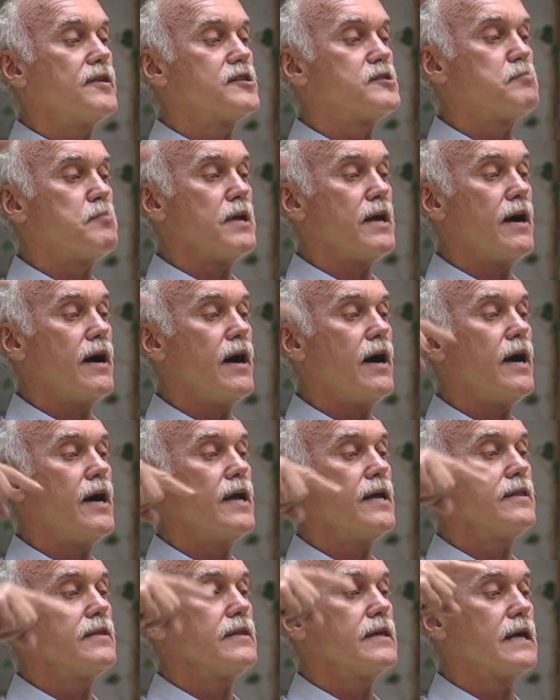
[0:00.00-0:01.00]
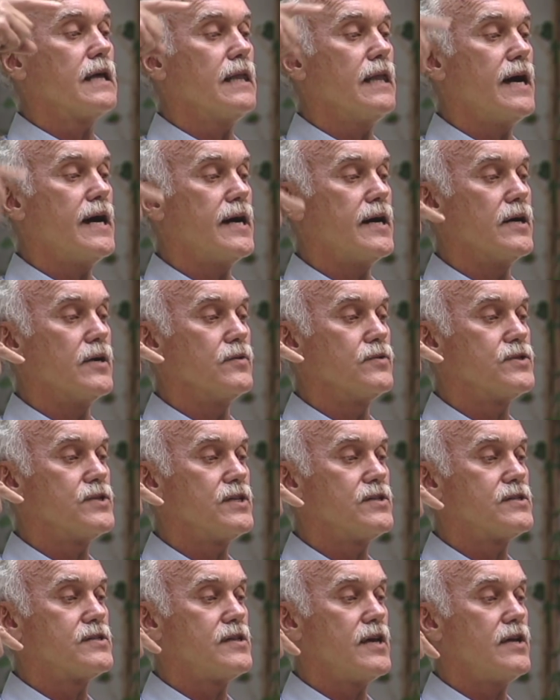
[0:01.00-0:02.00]
that's behind the clouds.
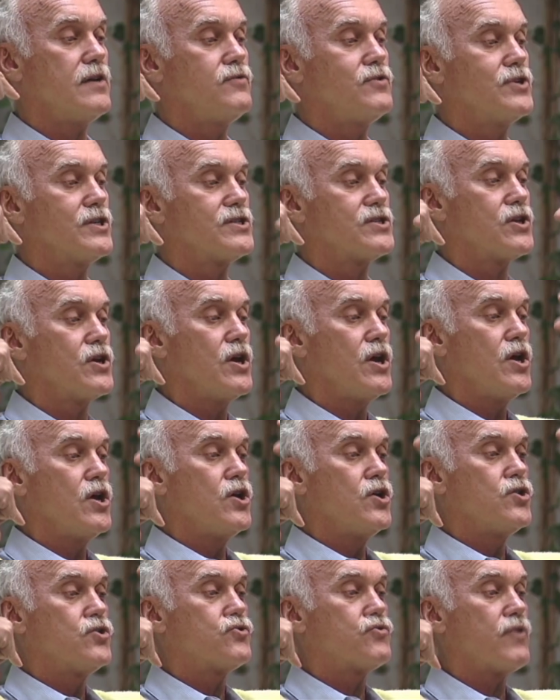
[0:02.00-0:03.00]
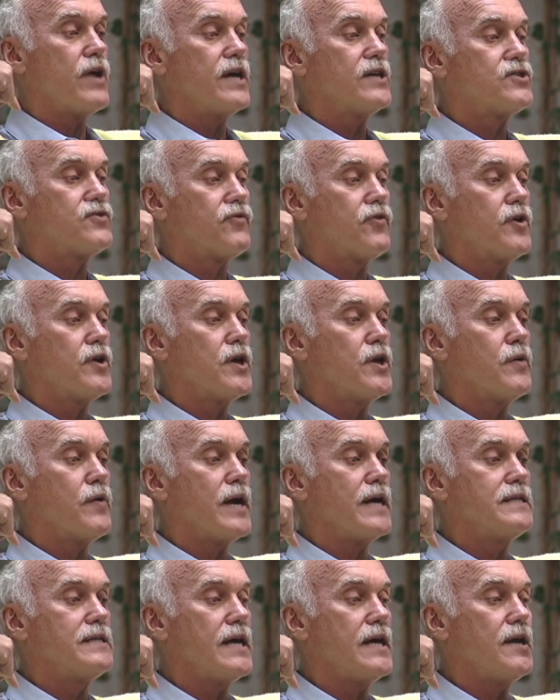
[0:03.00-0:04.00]
Instead of just transferring your
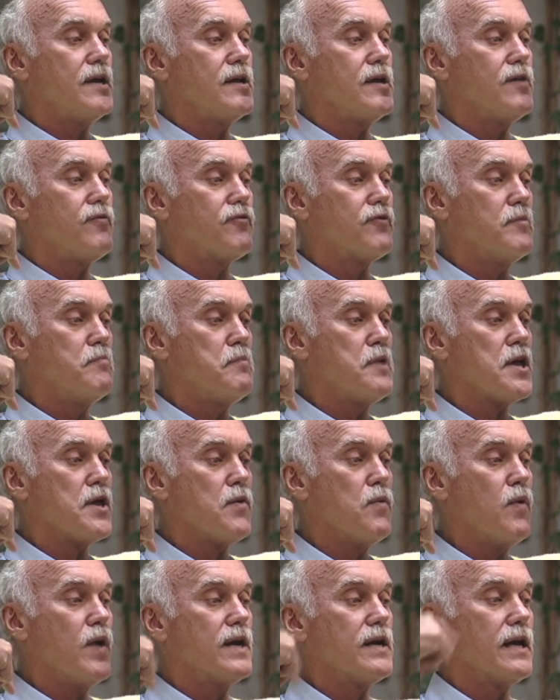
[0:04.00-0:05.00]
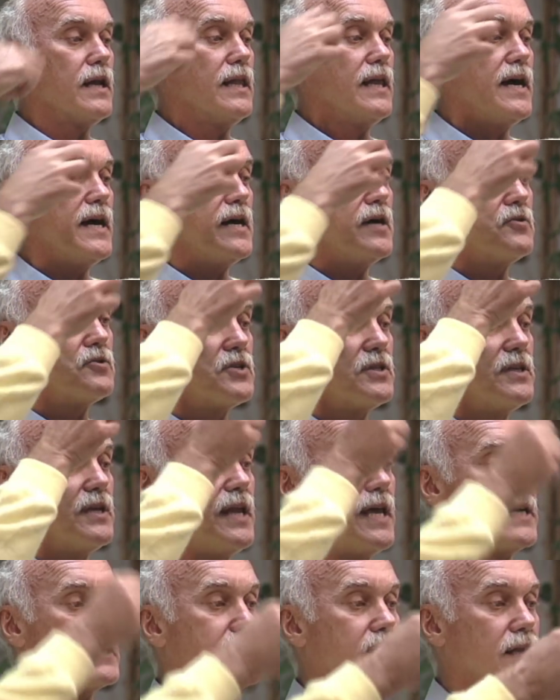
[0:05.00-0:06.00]
identity from being one cloud to the
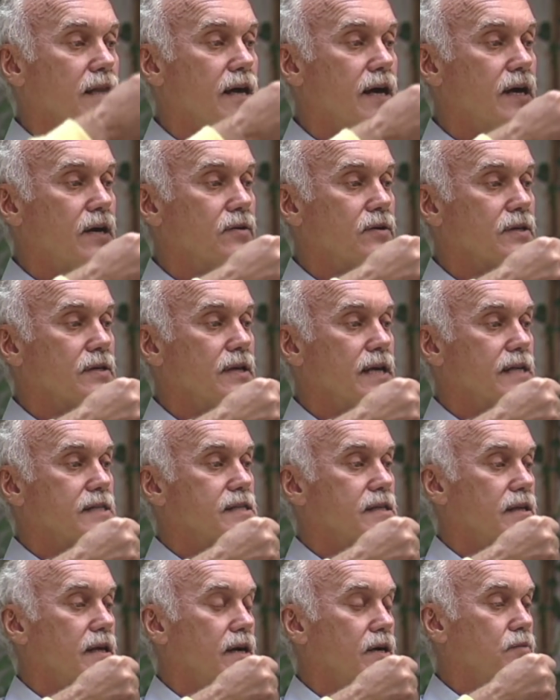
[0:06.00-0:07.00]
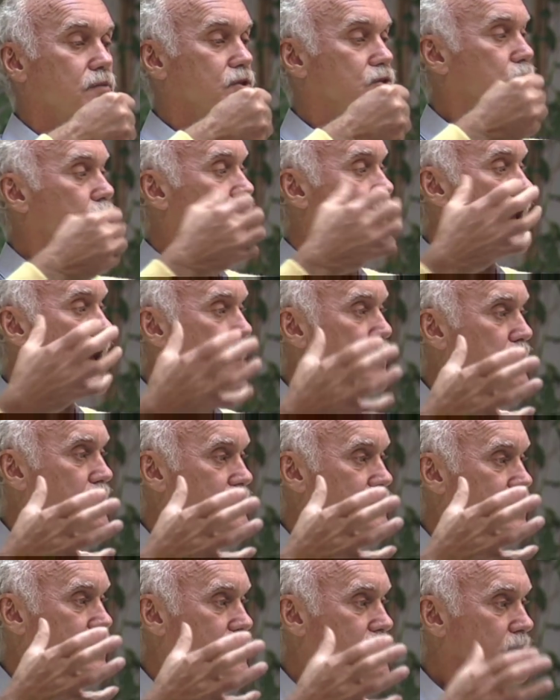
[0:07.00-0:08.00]
next cloud to the next cloud, which what
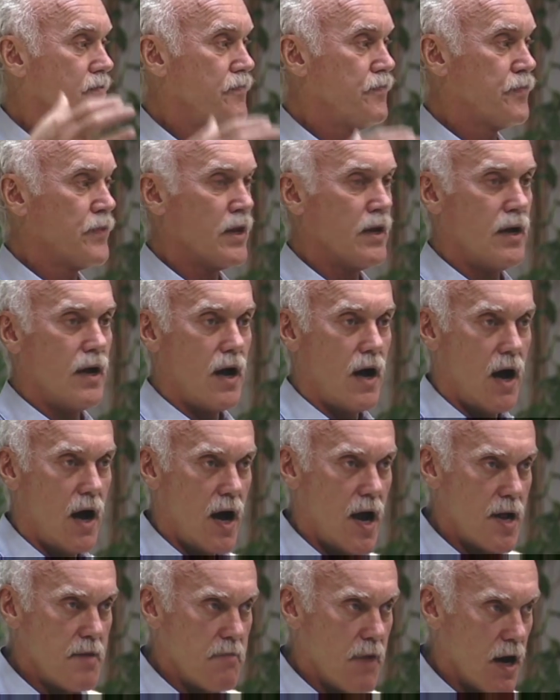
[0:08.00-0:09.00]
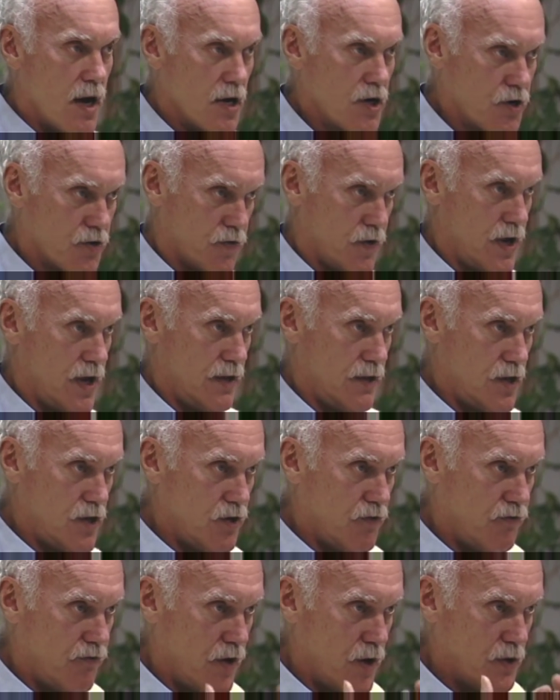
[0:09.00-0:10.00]
happens is, I'm hungry, and then
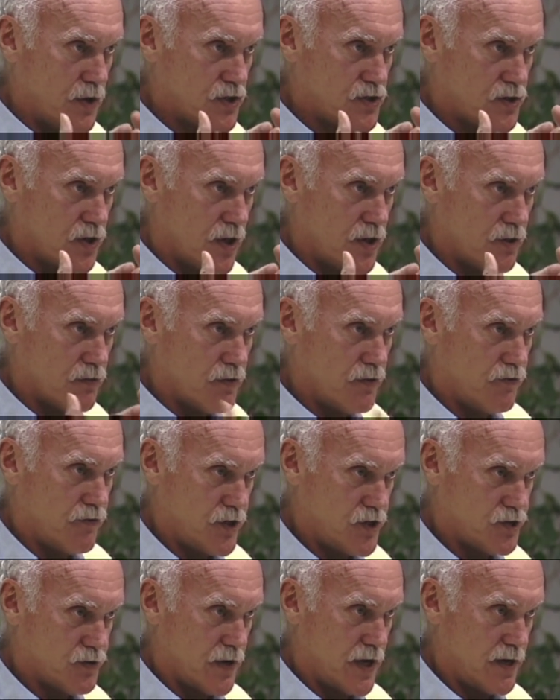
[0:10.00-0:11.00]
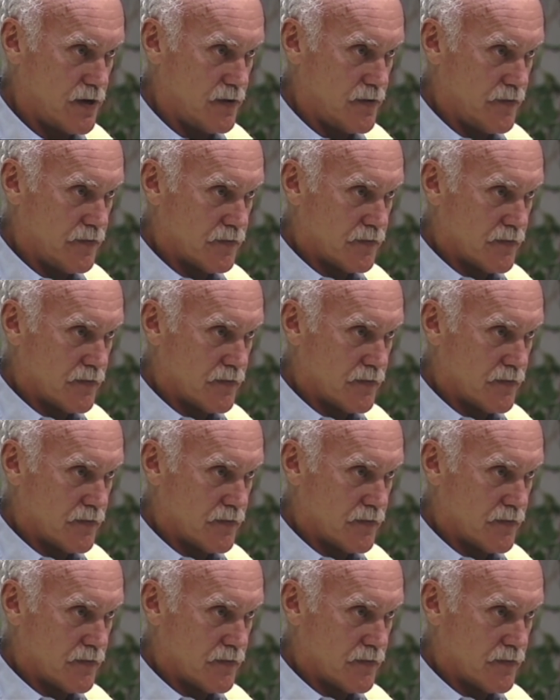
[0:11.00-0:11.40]
you're focused on the refrigerator.